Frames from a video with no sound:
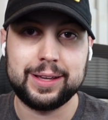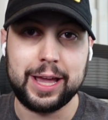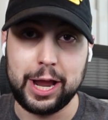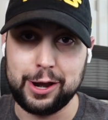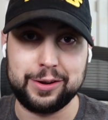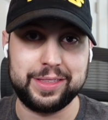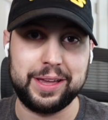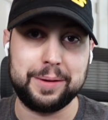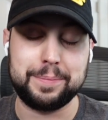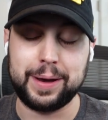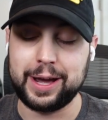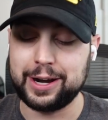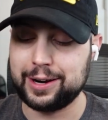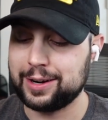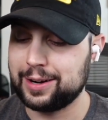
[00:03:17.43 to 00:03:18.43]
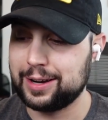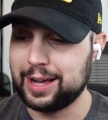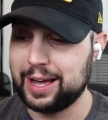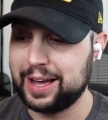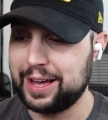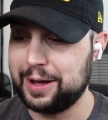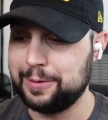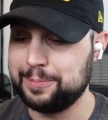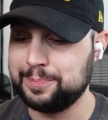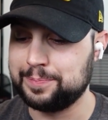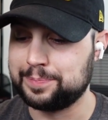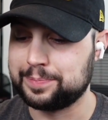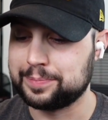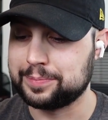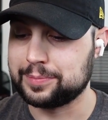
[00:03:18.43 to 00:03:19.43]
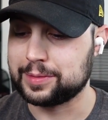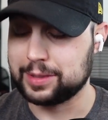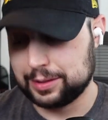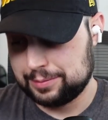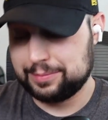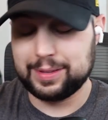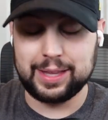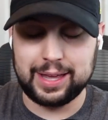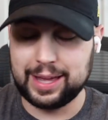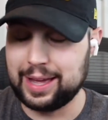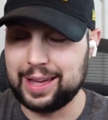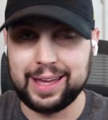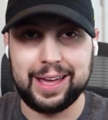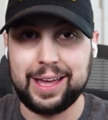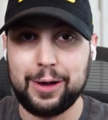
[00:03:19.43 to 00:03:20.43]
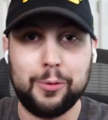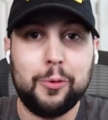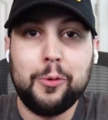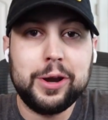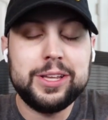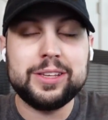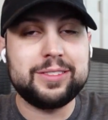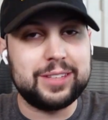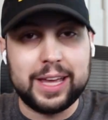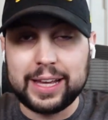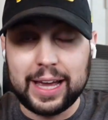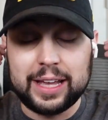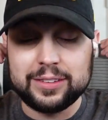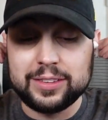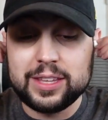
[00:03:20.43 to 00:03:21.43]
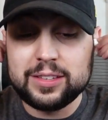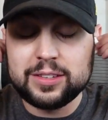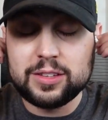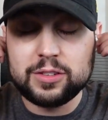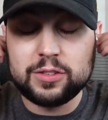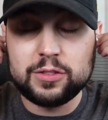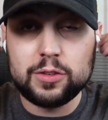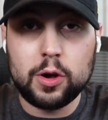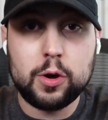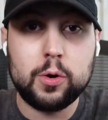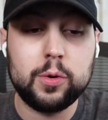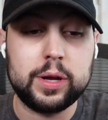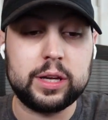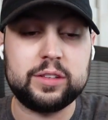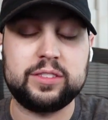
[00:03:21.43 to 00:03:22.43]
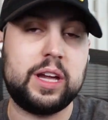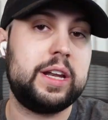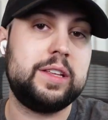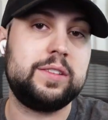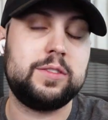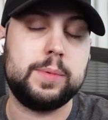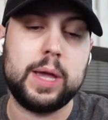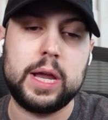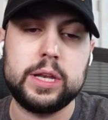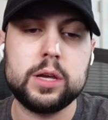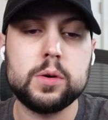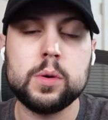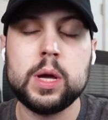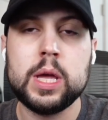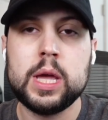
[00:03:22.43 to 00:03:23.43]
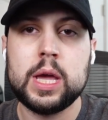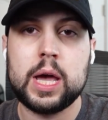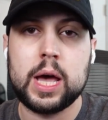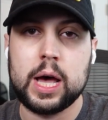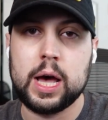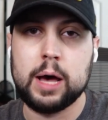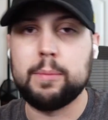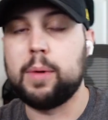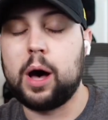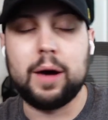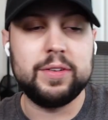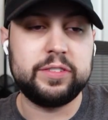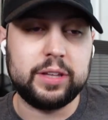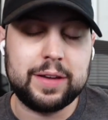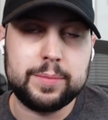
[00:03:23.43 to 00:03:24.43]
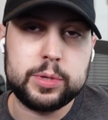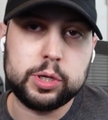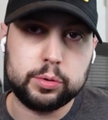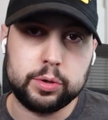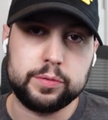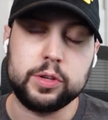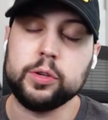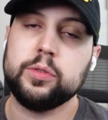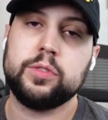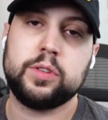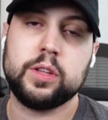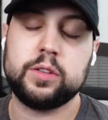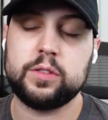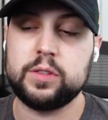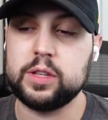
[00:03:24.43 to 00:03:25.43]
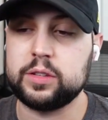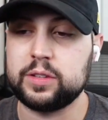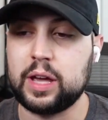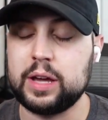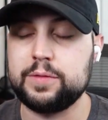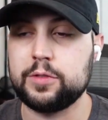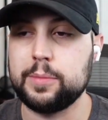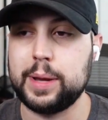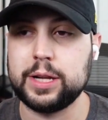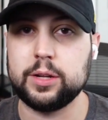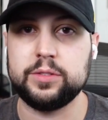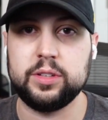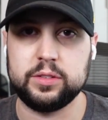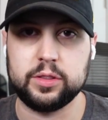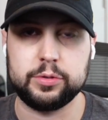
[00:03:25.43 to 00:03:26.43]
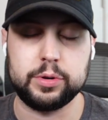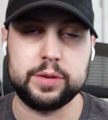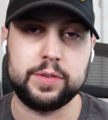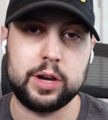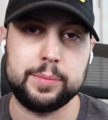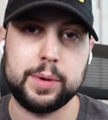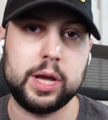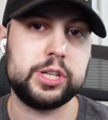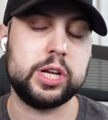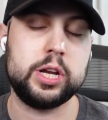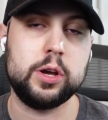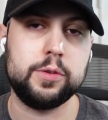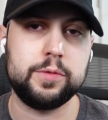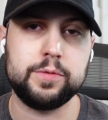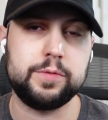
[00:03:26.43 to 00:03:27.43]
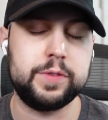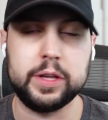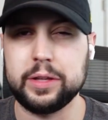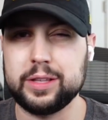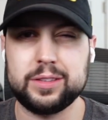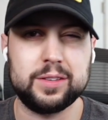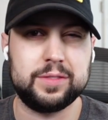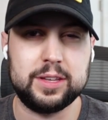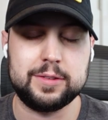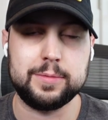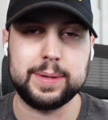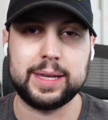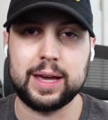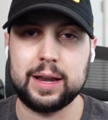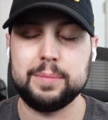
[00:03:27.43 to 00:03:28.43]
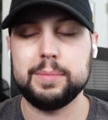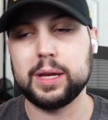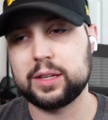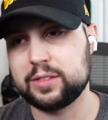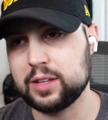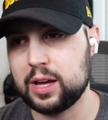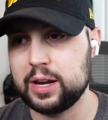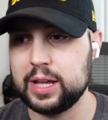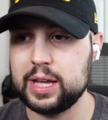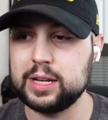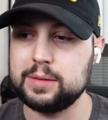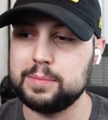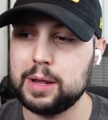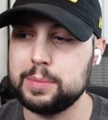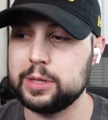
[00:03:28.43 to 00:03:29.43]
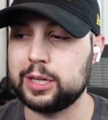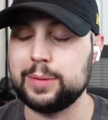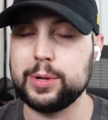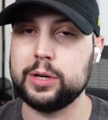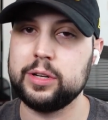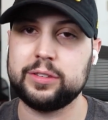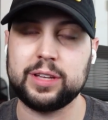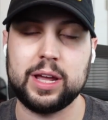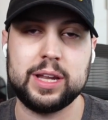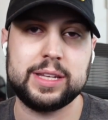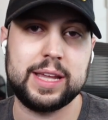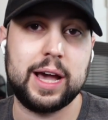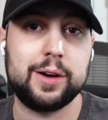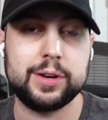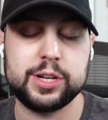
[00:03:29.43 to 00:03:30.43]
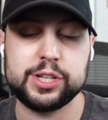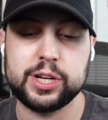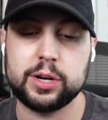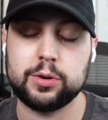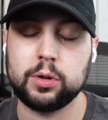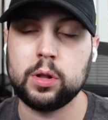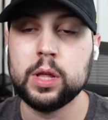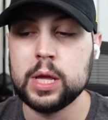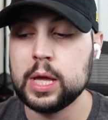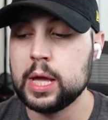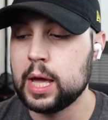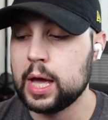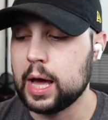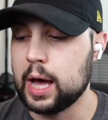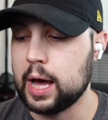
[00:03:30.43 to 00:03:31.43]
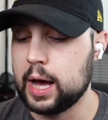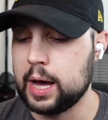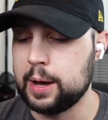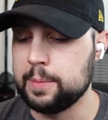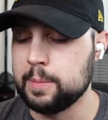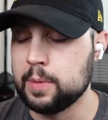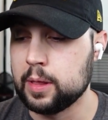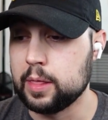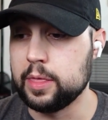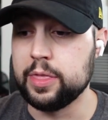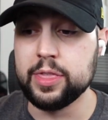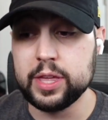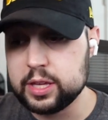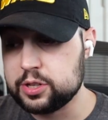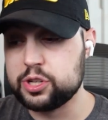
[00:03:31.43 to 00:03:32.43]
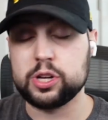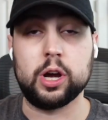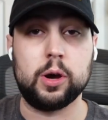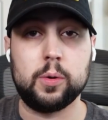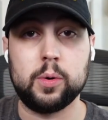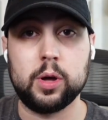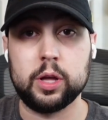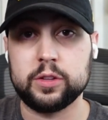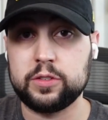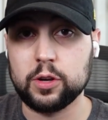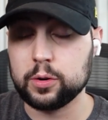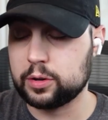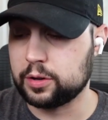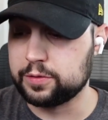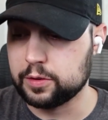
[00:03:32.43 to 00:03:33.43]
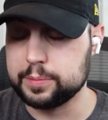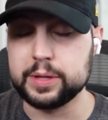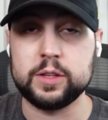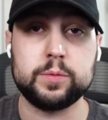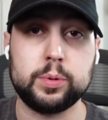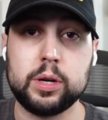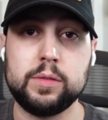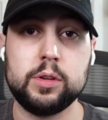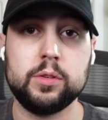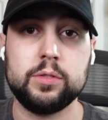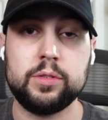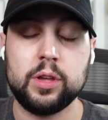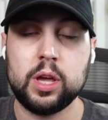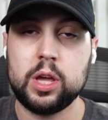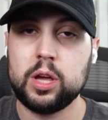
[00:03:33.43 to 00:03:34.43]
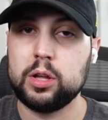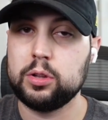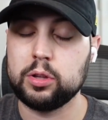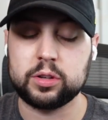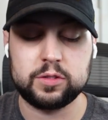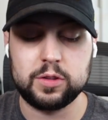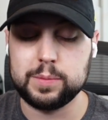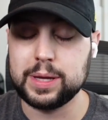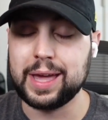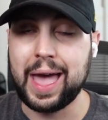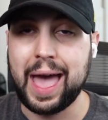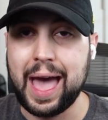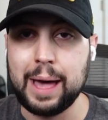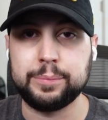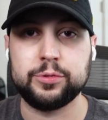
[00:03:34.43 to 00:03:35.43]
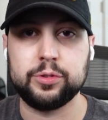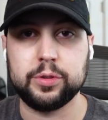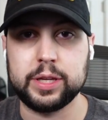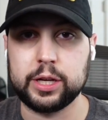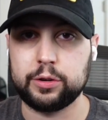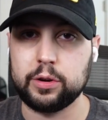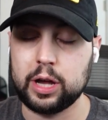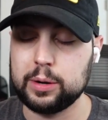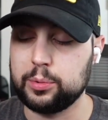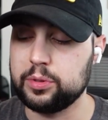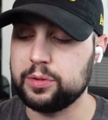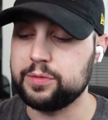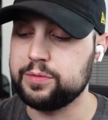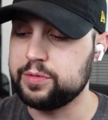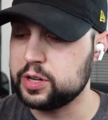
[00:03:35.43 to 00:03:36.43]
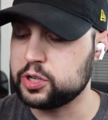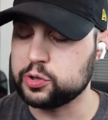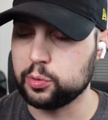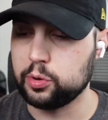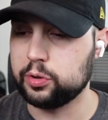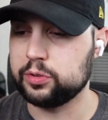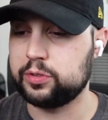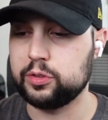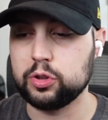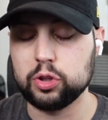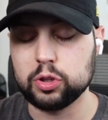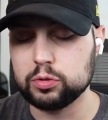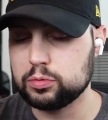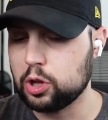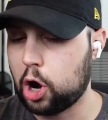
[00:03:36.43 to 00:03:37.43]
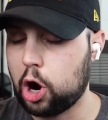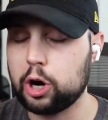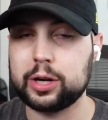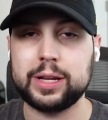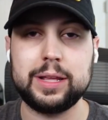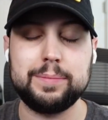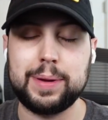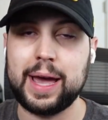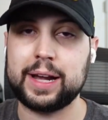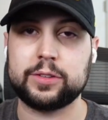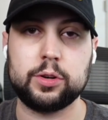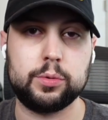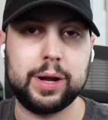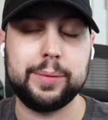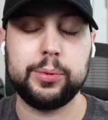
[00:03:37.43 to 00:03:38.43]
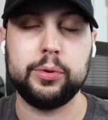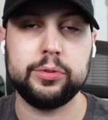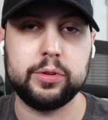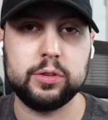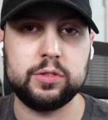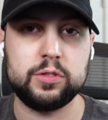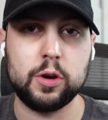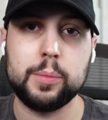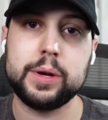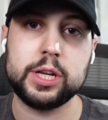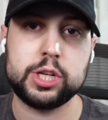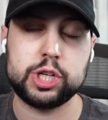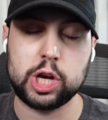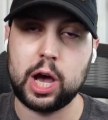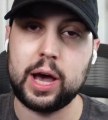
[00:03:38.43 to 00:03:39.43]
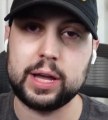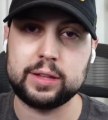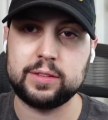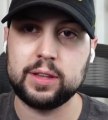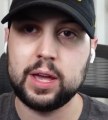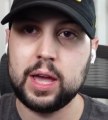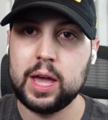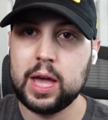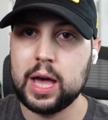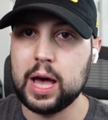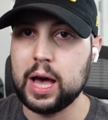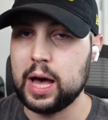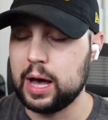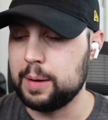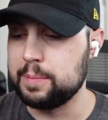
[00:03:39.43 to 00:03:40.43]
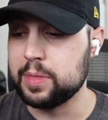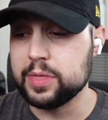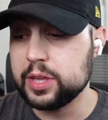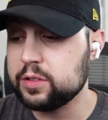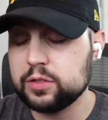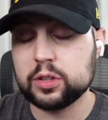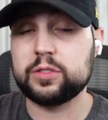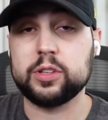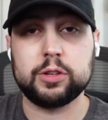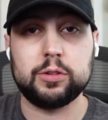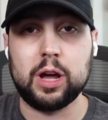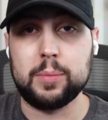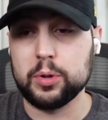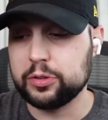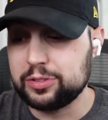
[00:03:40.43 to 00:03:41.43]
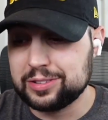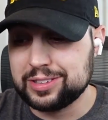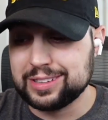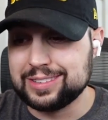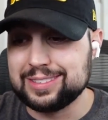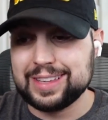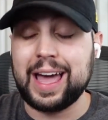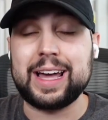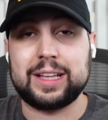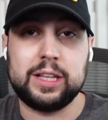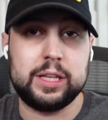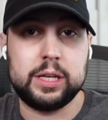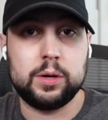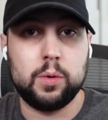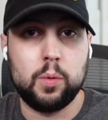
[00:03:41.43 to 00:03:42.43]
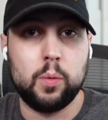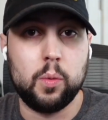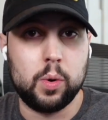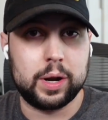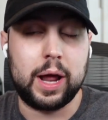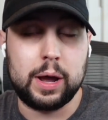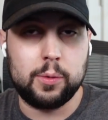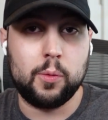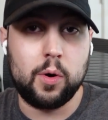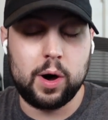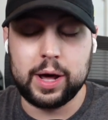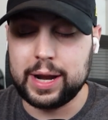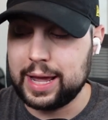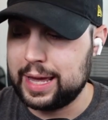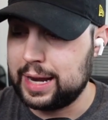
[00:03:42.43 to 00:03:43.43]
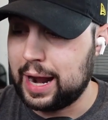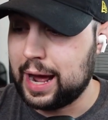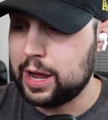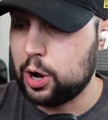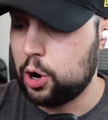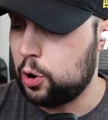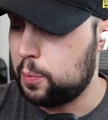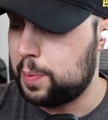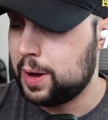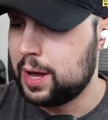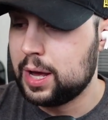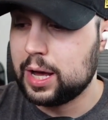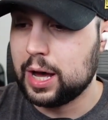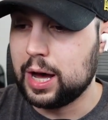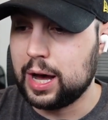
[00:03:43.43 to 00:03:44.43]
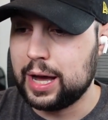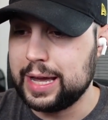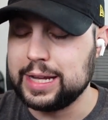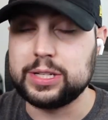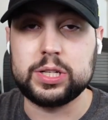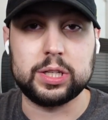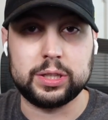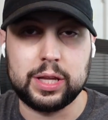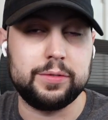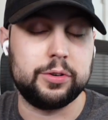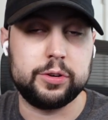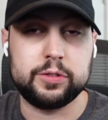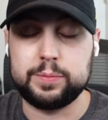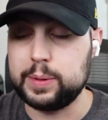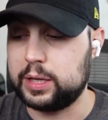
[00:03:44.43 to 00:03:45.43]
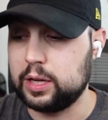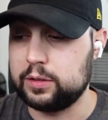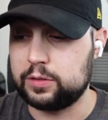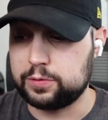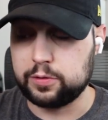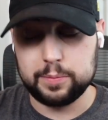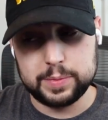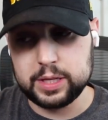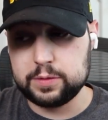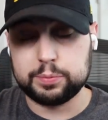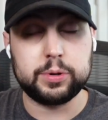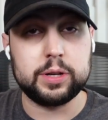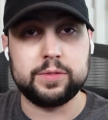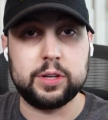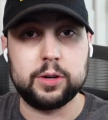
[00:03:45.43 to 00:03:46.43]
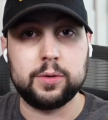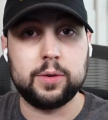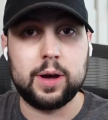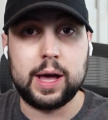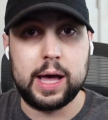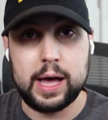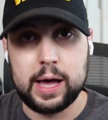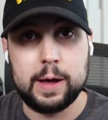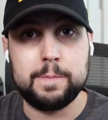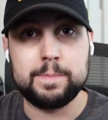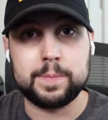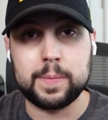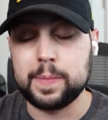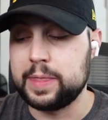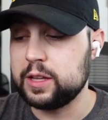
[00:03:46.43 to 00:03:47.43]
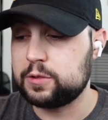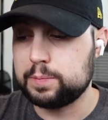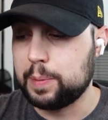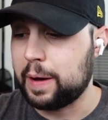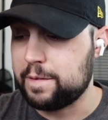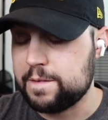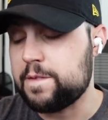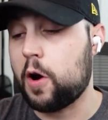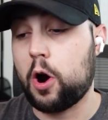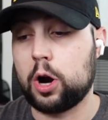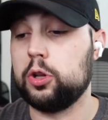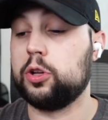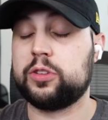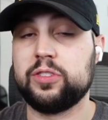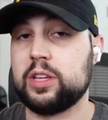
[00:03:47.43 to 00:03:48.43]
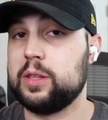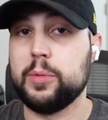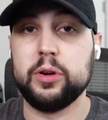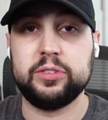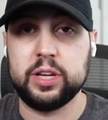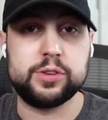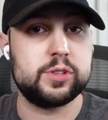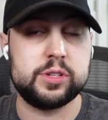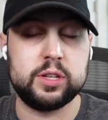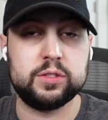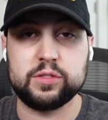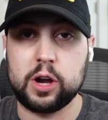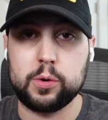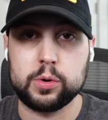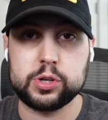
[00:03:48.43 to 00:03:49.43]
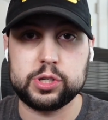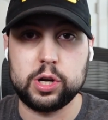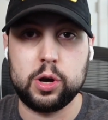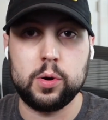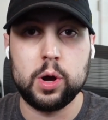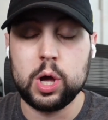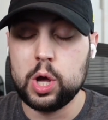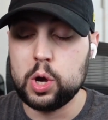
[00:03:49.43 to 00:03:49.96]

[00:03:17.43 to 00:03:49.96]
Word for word: heir to the empire. Um, what do you say, guys? This is so exciting to me. I know, um, obviously, I haven't been doing reviews this this time for Mando season three very much. I know feelings have seemed to be kind of mixed on it, and maybe the community is kind of down in general. Um, this show, Ahsoka, from these previews, looks to be absolutely incredible. The visuals harkening back to Rebels in so many shots. Um, this looks incredible. This looks exactly what I want, and I hope uh, it delivers because from this preview, um, this by far looks like the most interesting Star Wars show